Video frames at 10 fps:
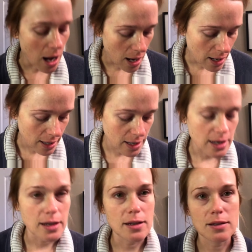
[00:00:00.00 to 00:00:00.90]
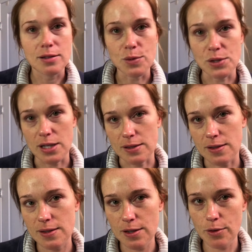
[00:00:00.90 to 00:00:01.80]
I use it as a
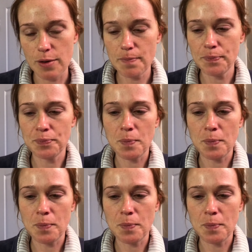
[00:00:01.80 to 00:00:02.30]
serum,